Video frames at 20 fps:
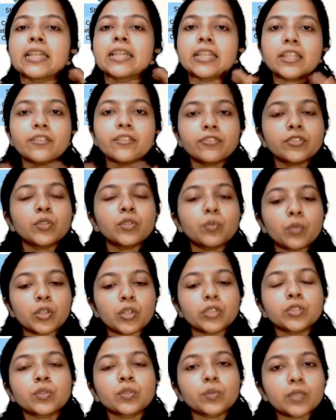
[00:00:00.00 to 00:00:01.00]
if you
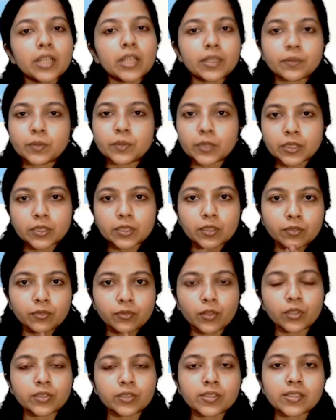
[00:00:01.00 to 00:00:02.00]
want to divert the
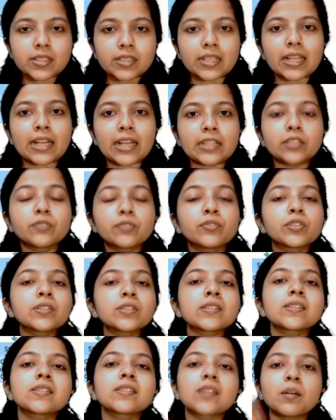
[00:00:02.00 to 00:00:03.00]
forest land for
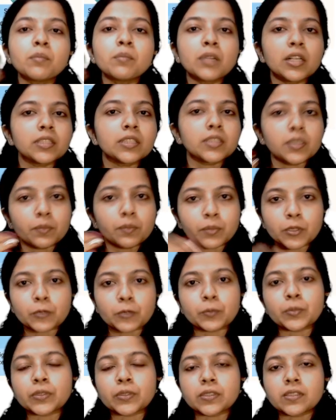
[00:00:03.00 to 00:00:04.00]
some other
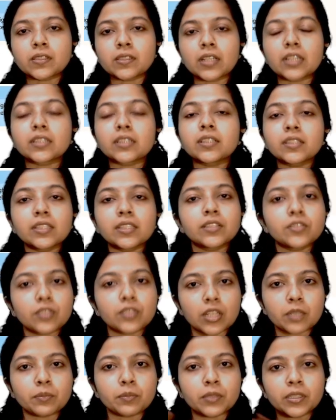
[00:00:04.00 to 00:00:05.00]
purpose other than
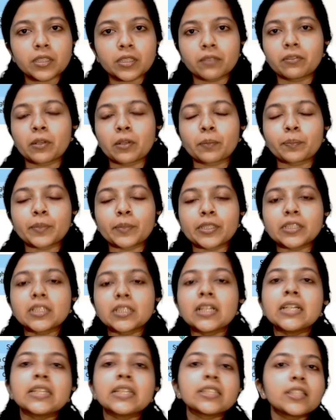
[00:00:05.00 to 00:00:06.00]
tribal development,
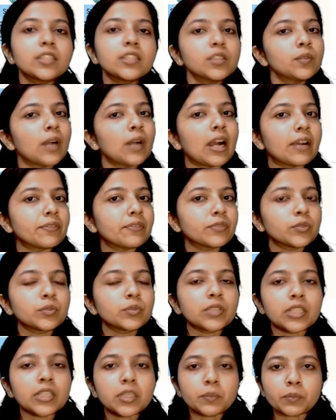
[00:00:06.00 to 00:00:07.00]
then you have
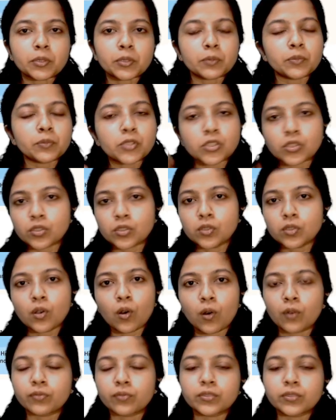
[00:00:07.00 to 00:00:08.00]
to take permission
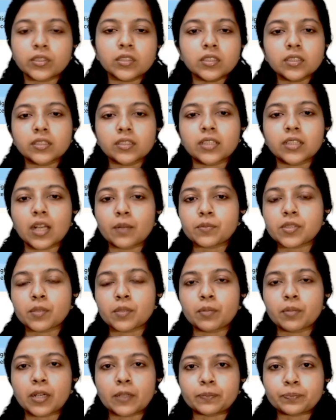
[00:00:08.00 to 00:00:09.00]
of the Gram
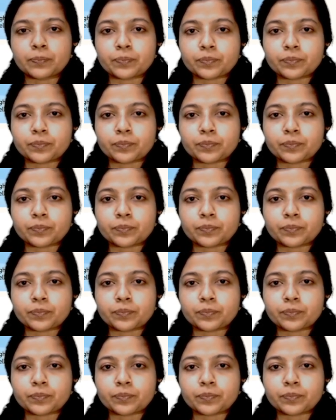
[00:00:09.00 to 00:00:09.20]
Sabha.